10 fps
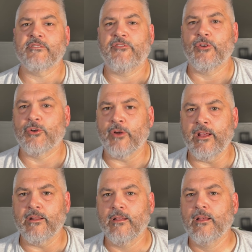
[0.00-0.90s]
feel great,
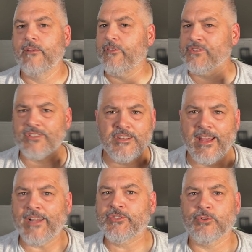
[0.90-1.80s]
feels
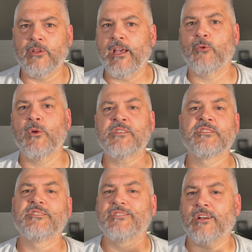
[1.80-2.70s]
unnatural, and risks
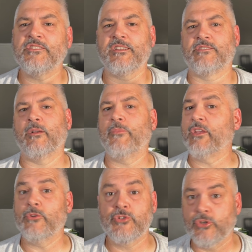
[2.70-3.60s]
touching something
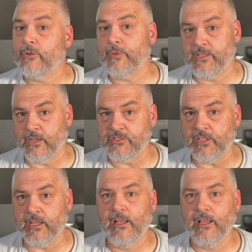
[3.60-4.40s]
you shouldn't be touching.